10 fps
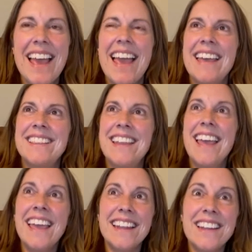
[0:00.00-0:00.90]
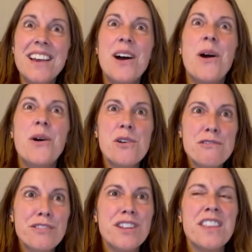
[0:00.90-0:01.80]
And then
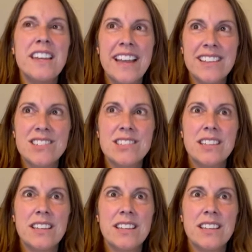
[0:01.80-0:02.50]
over the next